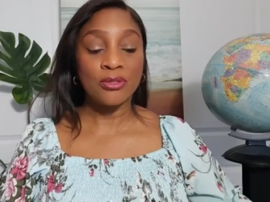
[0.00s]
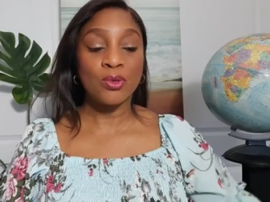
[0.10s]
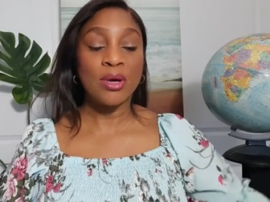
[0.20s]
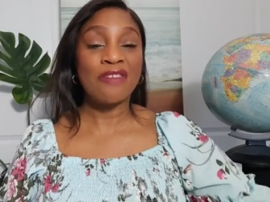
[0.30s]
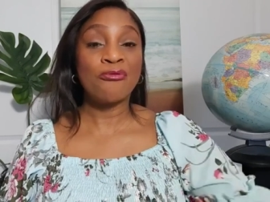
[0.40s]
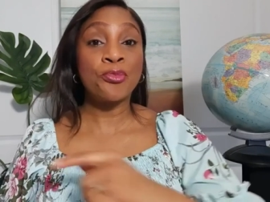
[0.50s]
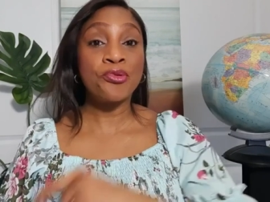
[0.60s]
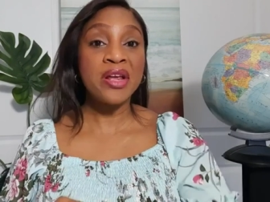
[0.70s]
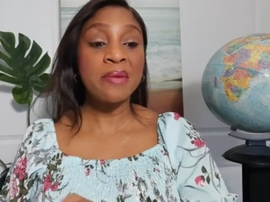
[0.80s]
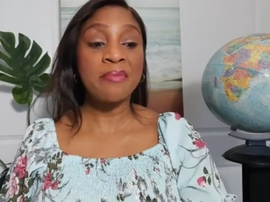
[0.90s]
to have
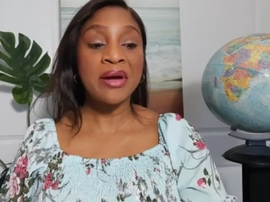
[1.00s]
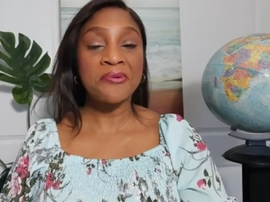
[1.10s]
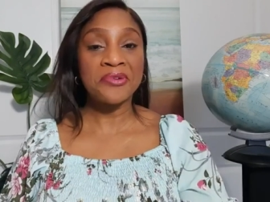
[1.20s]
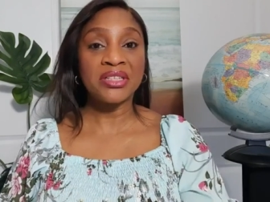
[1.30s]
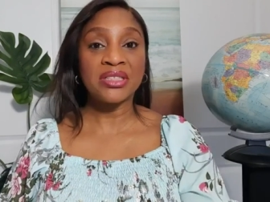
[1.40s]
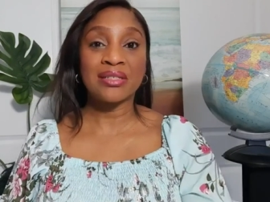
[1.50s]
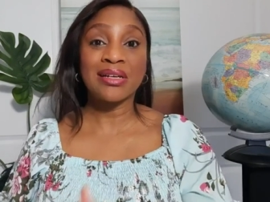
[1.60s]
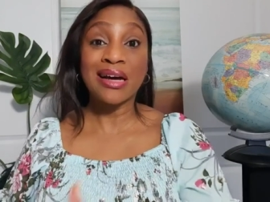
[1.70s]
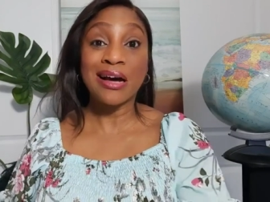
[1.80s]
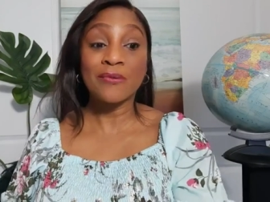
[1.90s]
pre-marriage
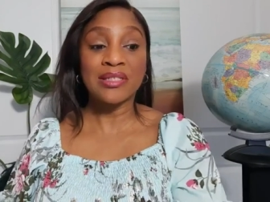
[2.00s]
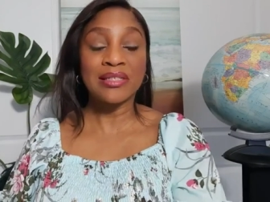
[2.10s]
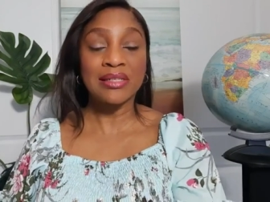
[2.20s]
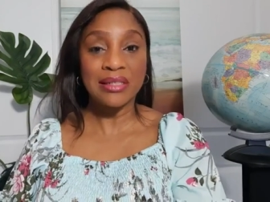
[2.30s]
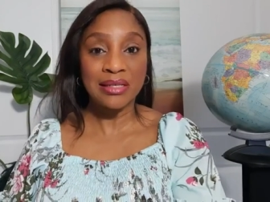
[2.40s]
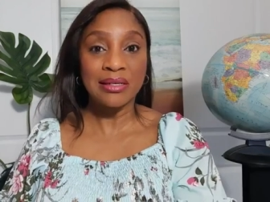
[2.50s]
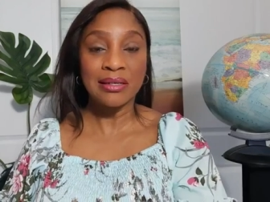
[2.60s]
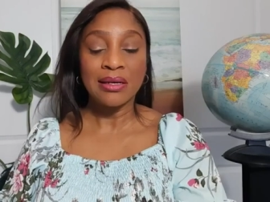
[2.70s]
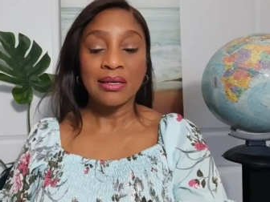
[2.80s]
counseling,